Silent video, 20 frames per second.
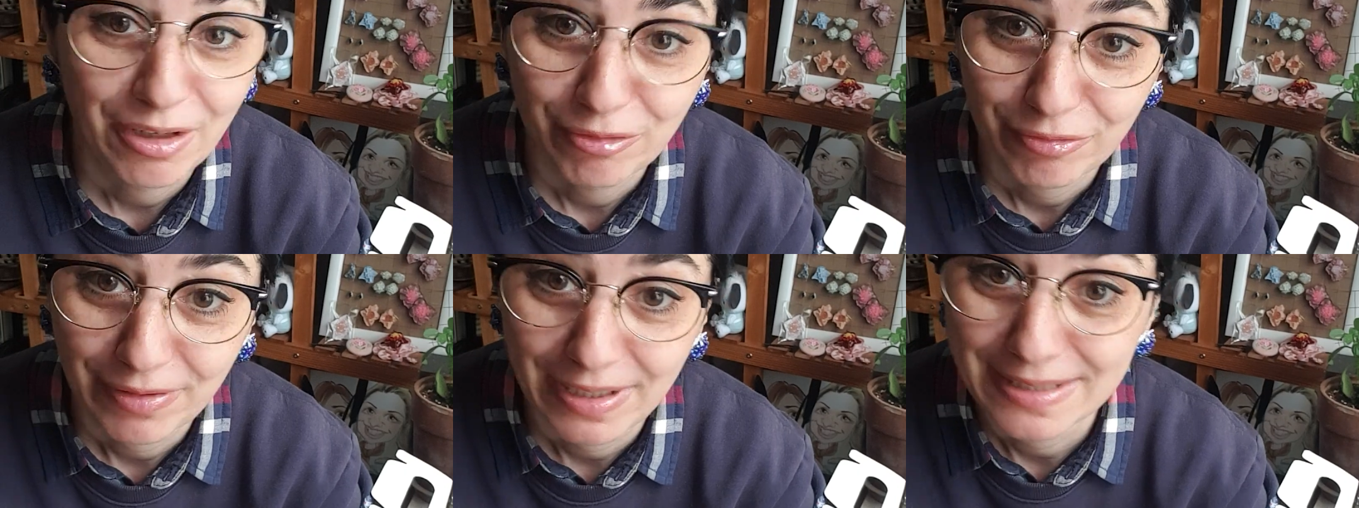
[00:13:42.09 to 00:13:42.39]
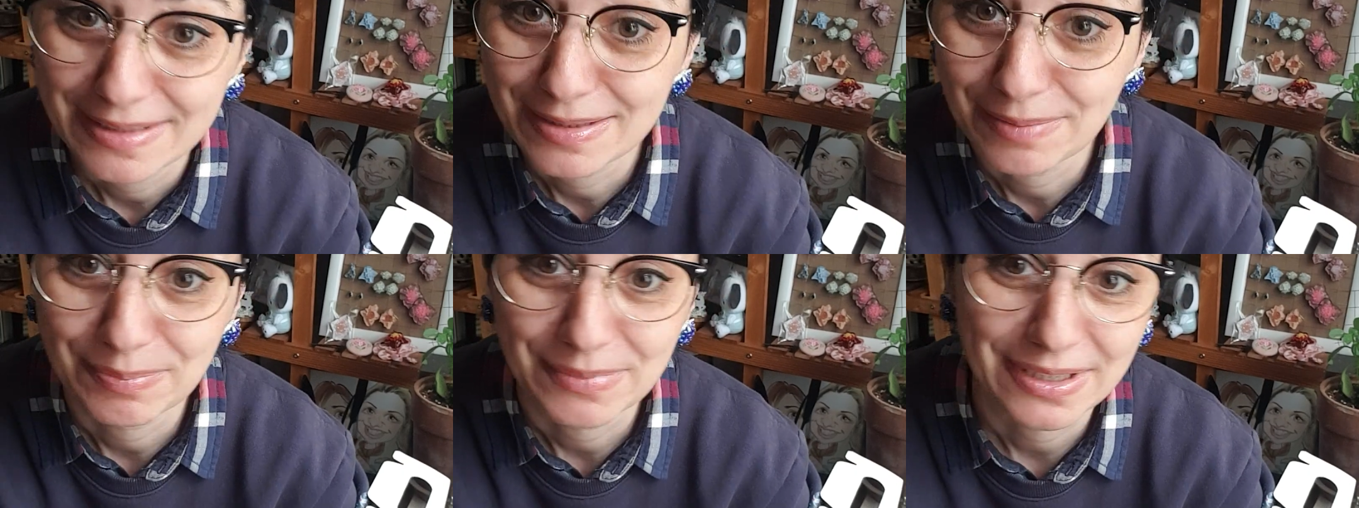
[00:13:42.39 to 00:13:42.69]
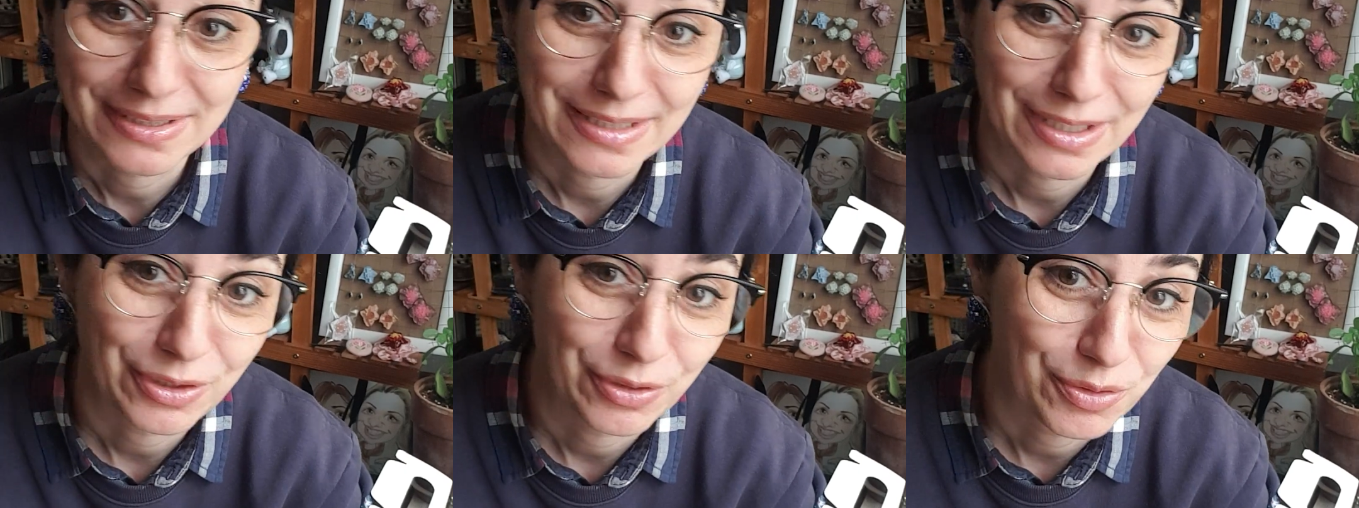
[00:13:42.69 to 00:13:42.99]
find
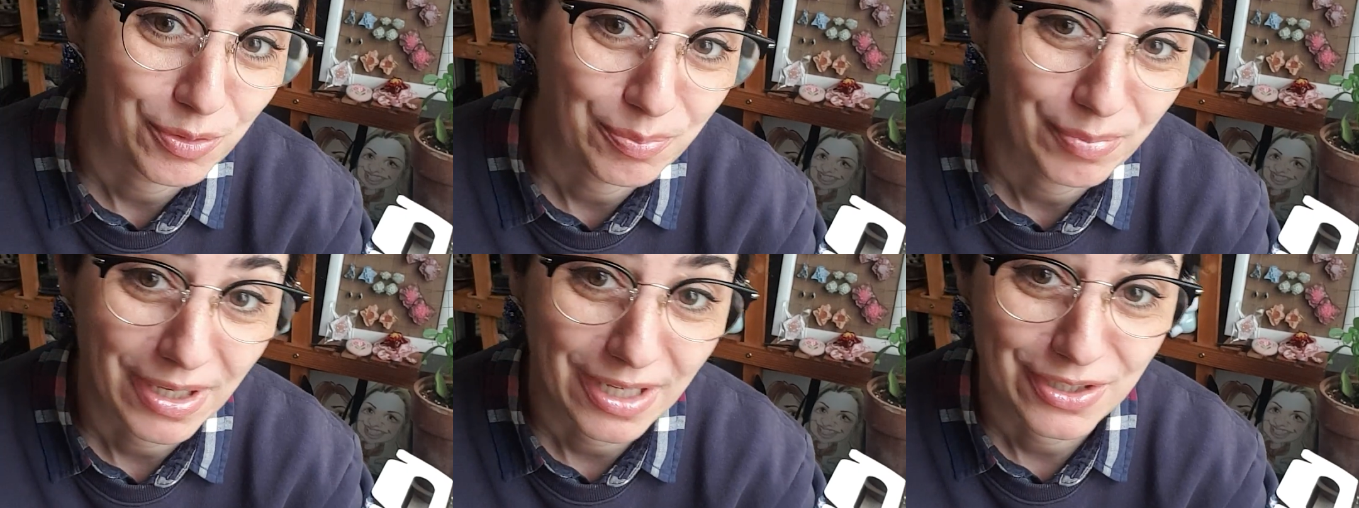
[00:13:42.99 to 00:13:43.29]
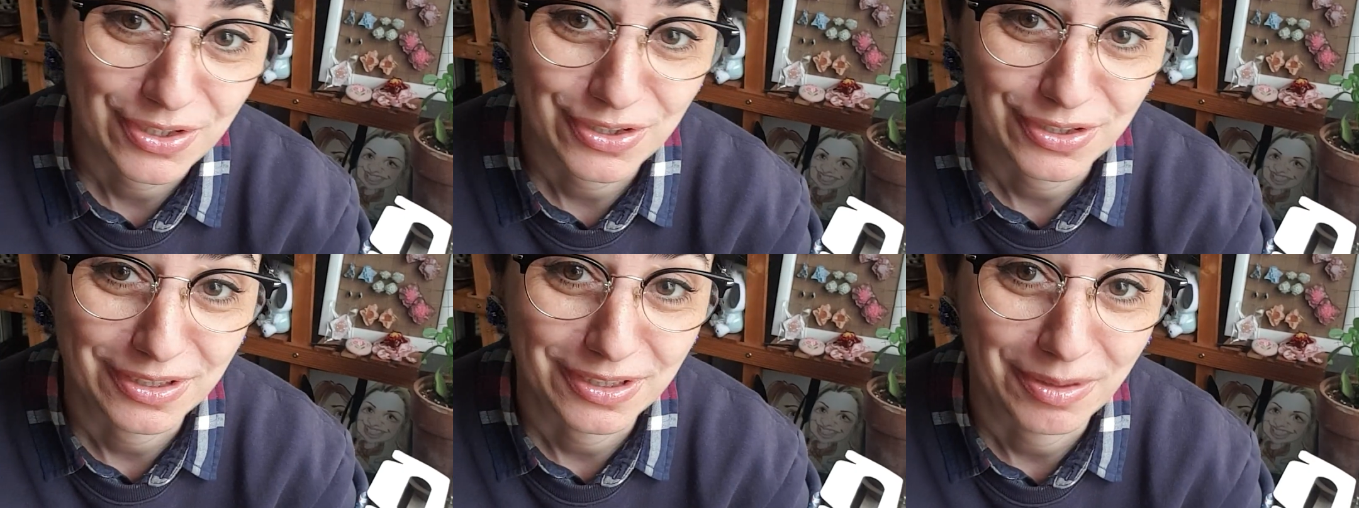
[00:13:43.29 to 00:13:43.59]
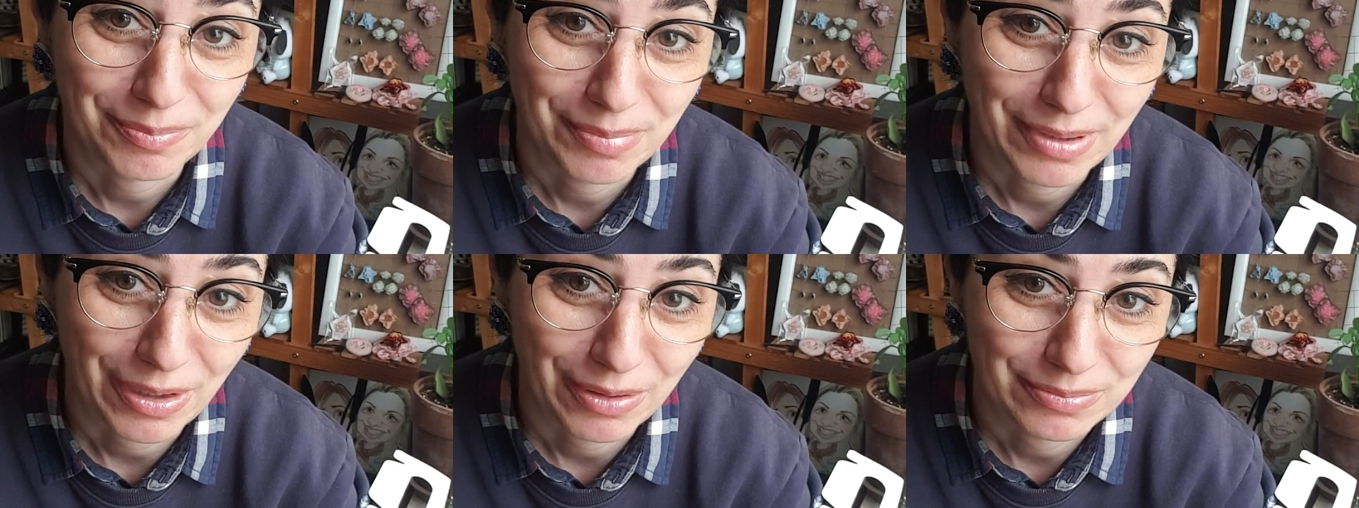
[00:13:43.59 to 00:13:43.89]
something that you're passionate
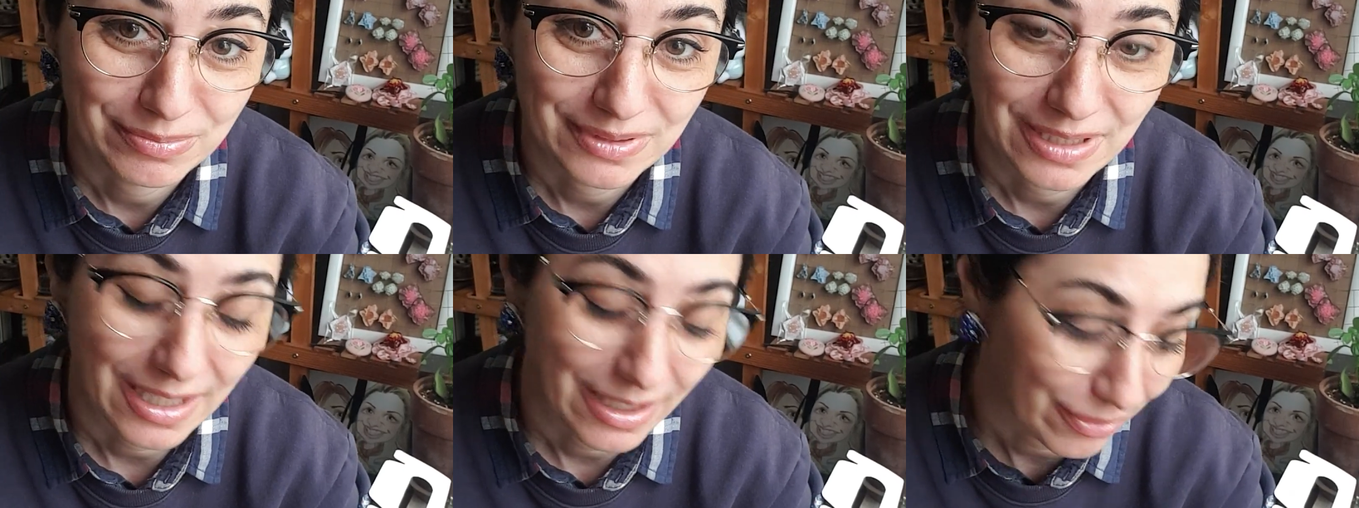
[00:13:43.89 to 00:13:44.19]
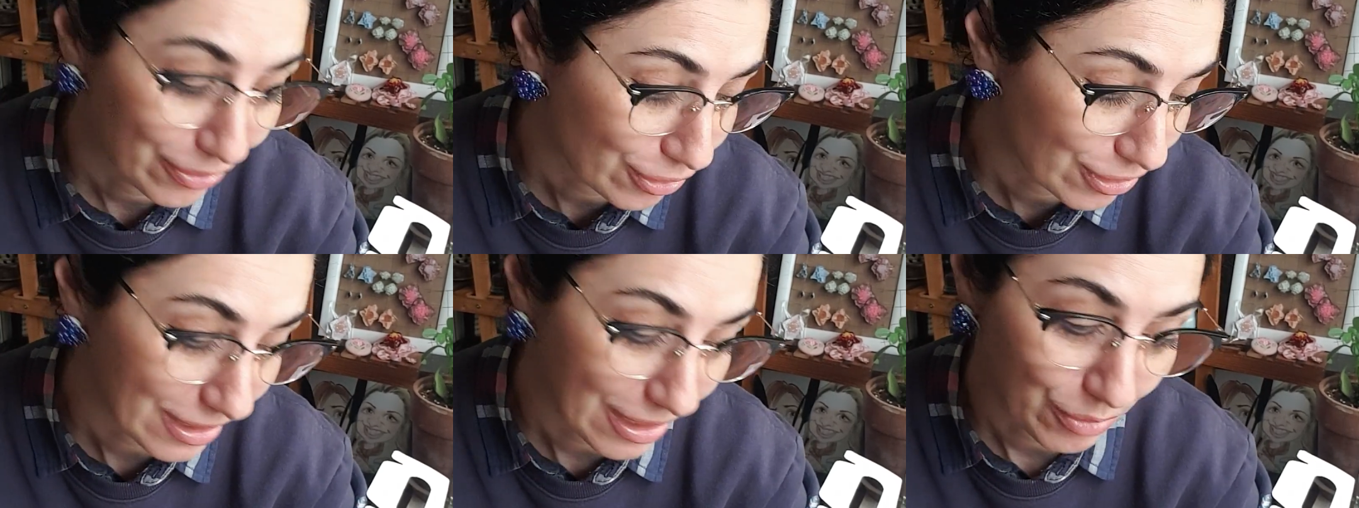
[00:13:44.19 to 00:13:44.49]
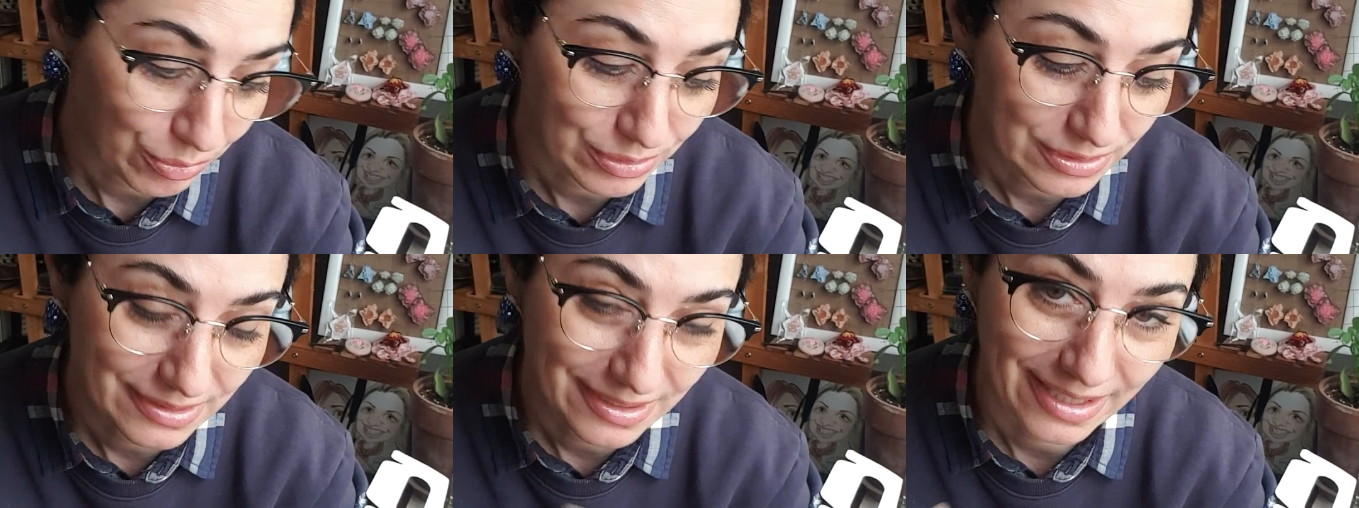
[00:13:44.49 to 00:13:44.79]
about. I thought I
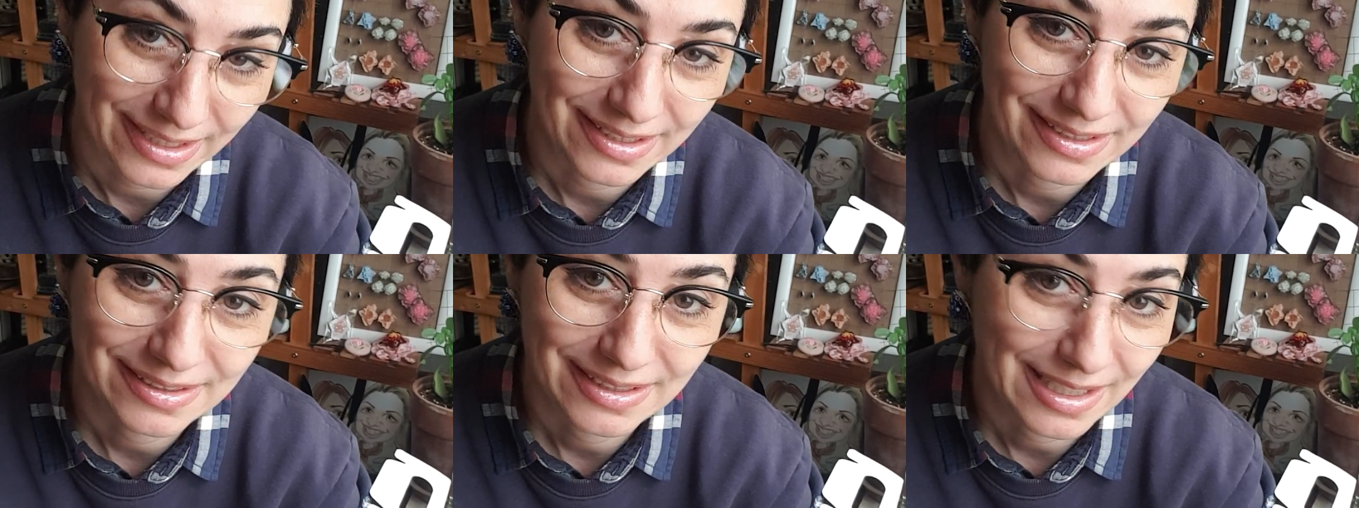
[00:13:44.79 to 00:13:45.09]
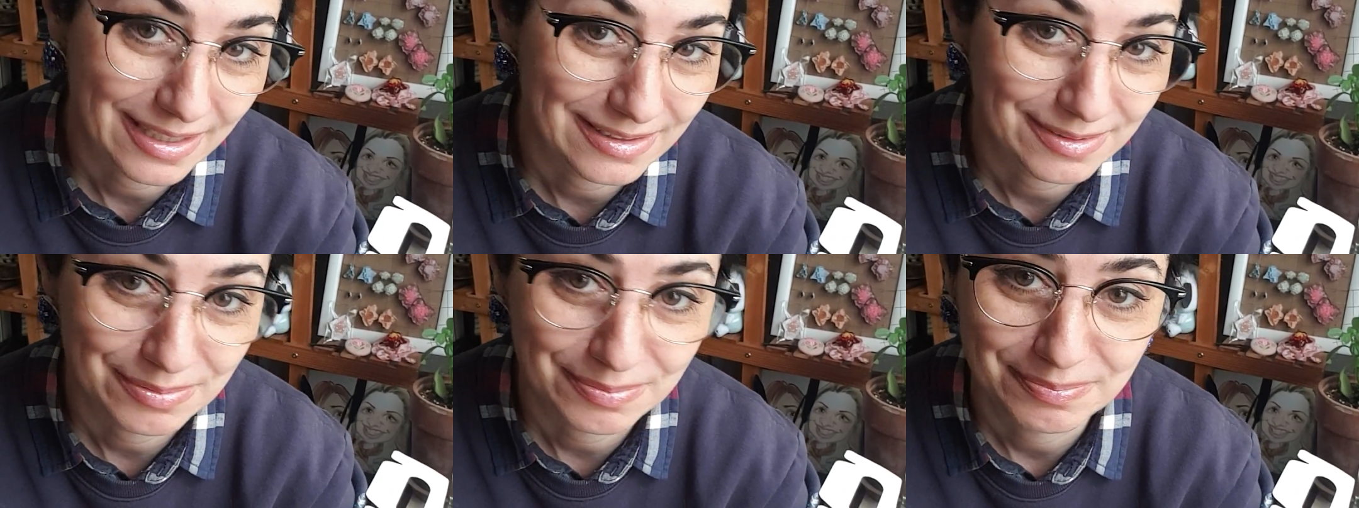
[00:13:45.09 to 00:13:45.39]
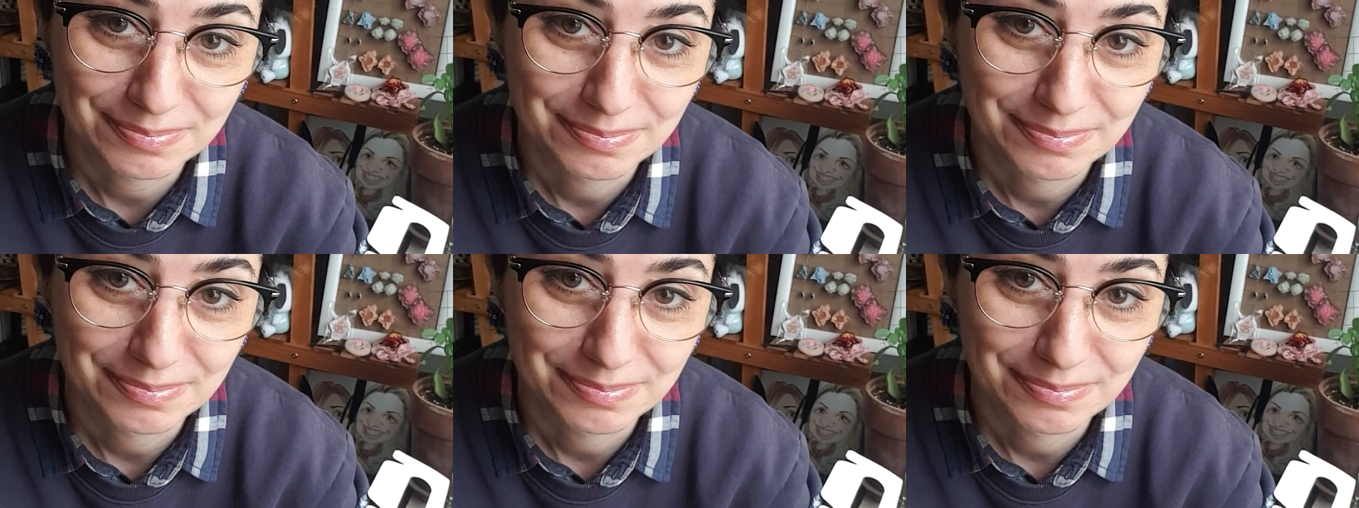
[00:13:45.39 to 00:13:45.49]
would like get